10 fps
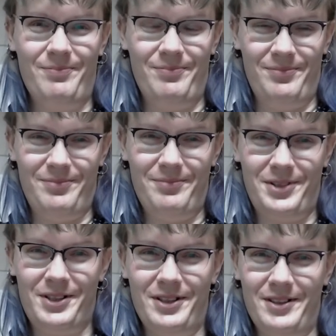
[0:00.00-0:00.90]

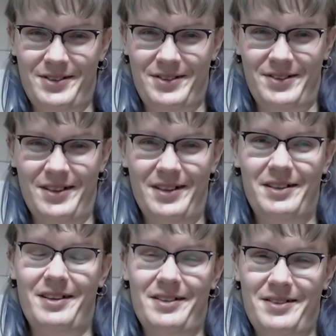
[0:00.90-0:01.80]
because
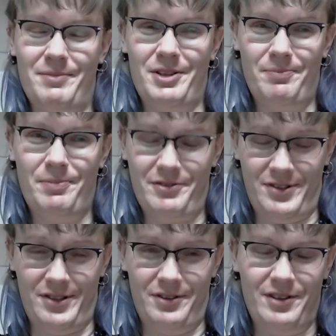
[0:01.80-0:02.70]
that's more
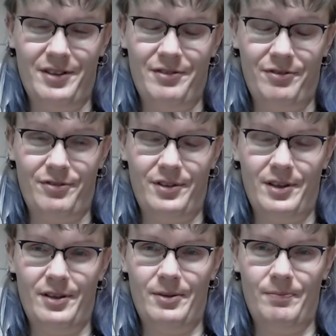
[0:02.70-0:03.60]
positive.
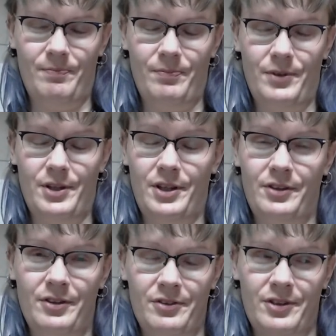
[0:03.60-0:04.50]
I don't
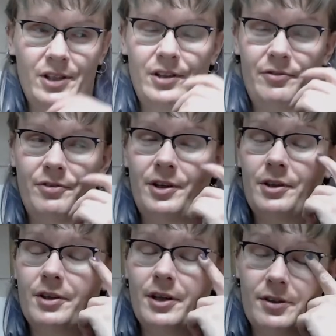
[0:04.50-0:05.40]
really think
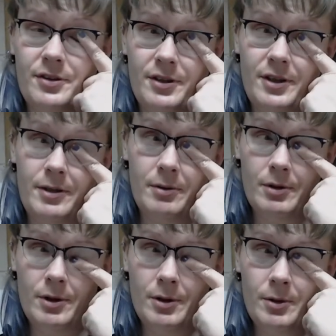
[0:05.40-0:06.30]
that
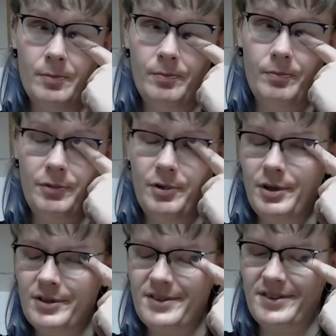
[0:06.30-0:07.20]

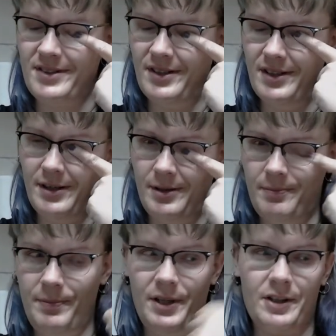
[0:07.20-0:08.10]
it's
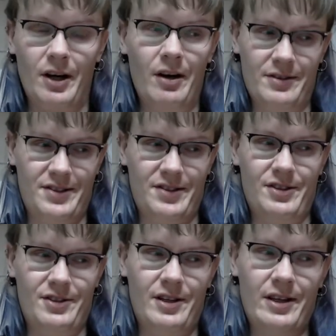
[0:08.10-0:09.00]
because you're
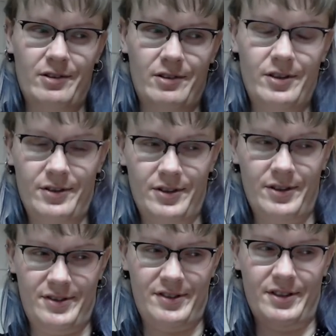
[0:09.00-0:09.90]

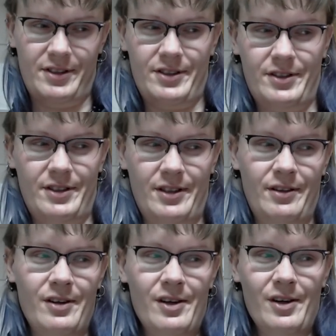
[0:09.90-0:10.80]
autistic
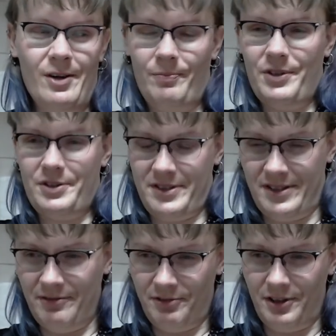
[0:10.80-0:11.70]
there's
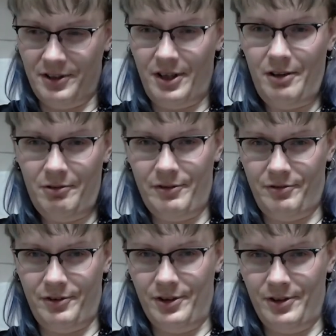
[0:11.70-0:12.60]
something wrong with
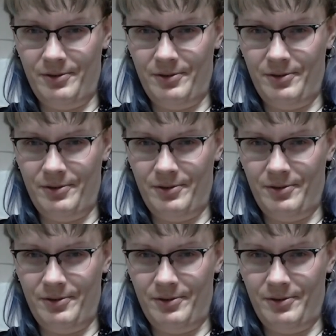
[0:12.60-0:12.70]
you.